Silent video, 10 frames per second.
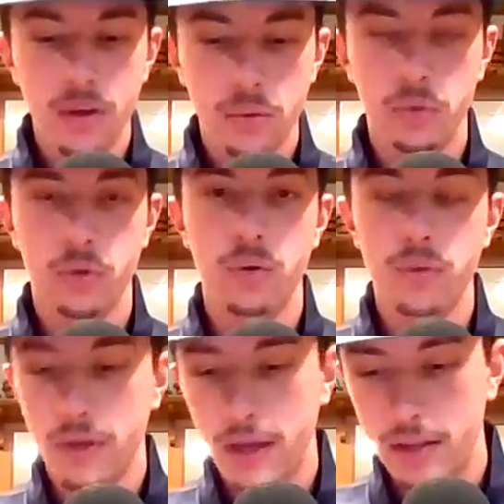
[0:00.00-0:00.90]

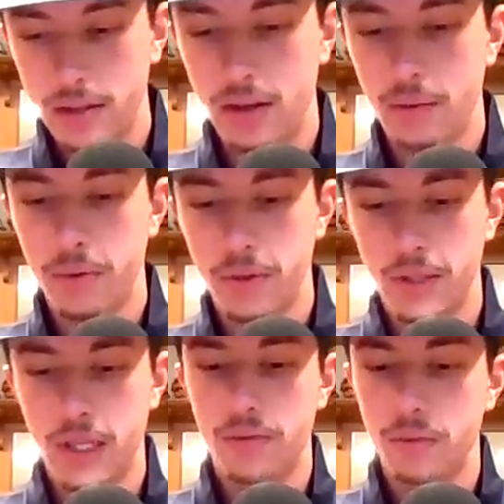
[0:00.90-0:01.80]
Lou ended up with
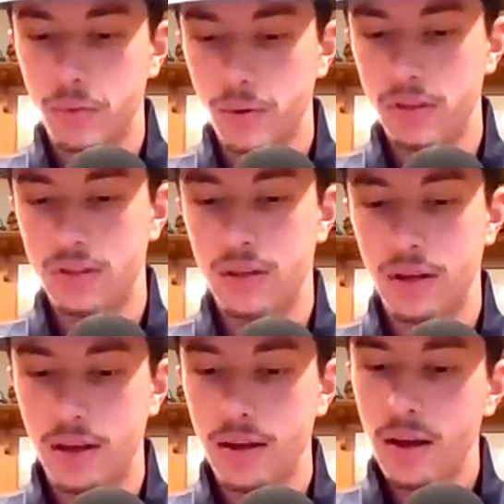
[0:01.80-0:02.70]
11 points
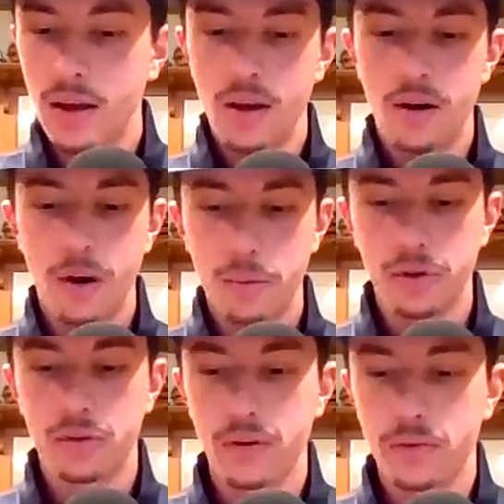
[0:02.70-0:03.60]
today.
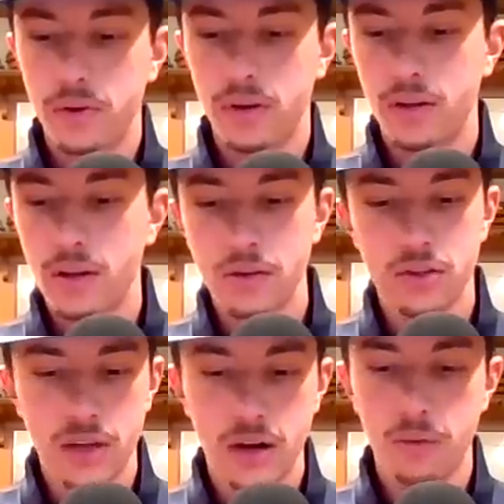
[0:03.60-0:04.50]
Aubrey Griffin, another
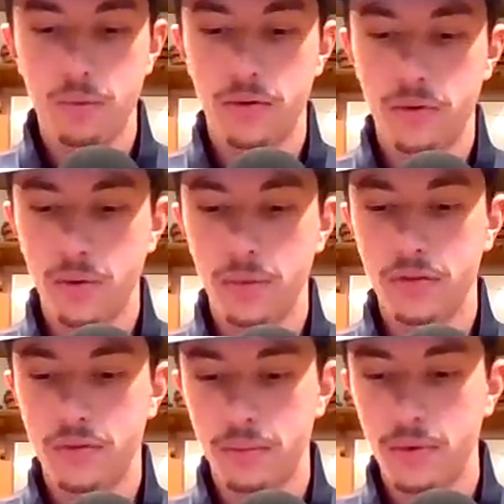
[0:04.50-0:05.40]
solid
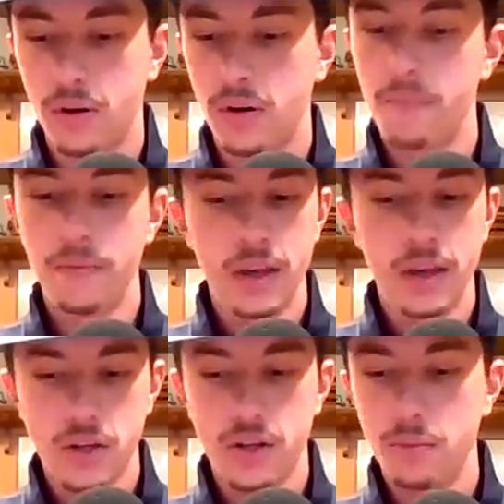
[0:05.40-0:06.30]
performance from her.
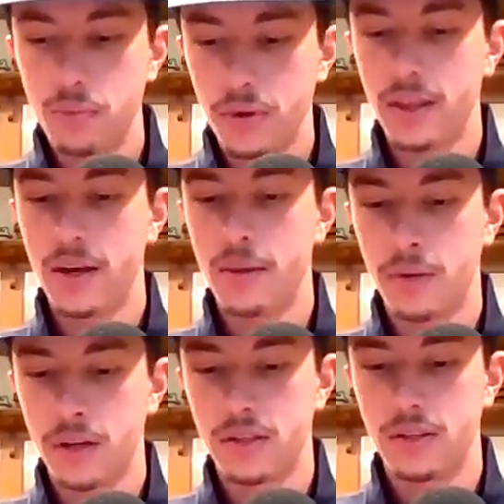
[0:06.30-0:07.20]
She didn't play that
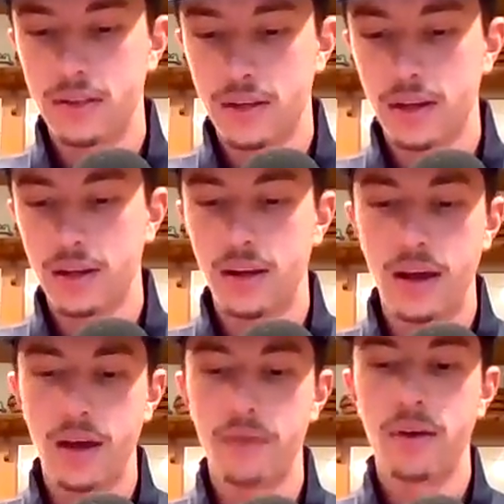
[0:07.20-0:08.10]
much in the second
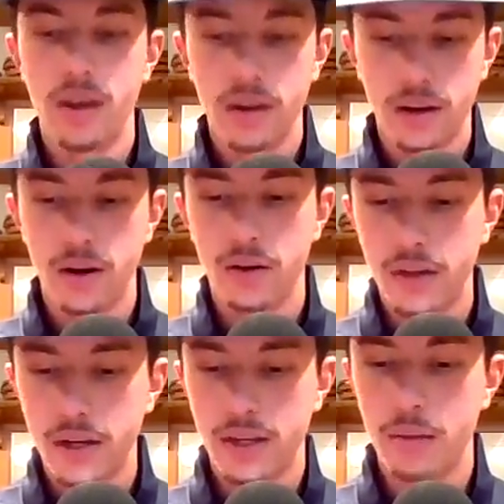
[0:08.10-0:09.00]
half.
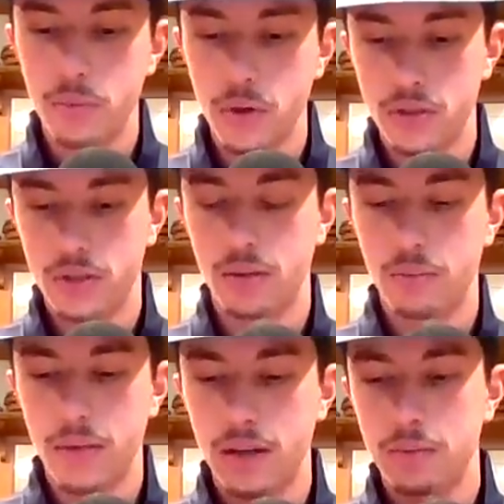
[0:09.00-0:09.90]
Caroline got most of the
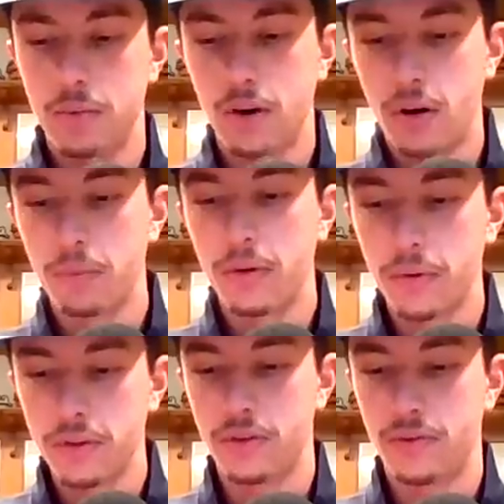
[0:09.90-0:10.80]
minutes, but Aubrey
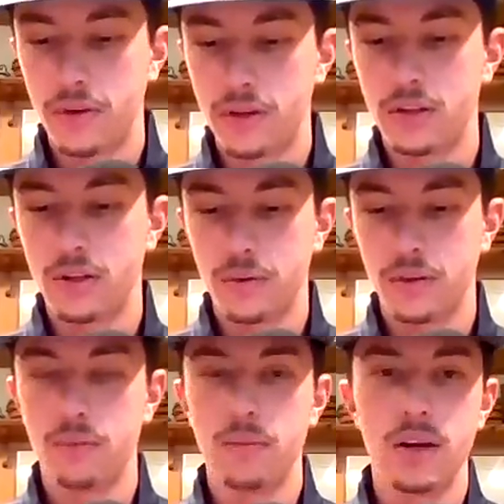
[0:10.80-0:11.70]
was efficient
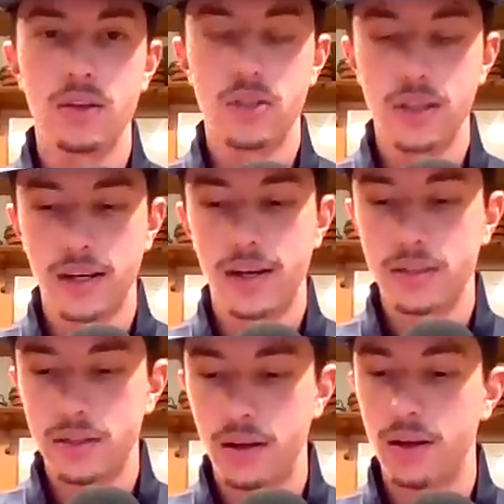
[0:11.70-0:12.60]
with the minutes she
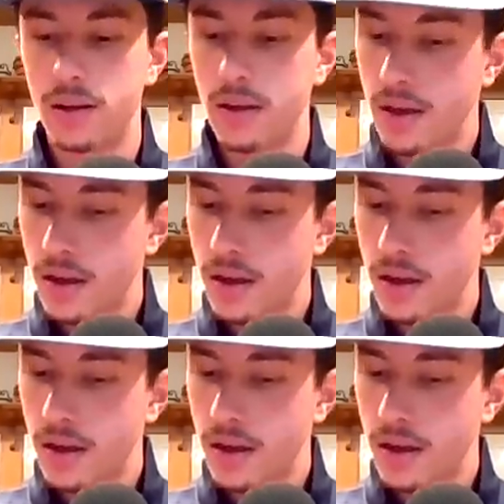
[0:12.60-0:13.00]
got today.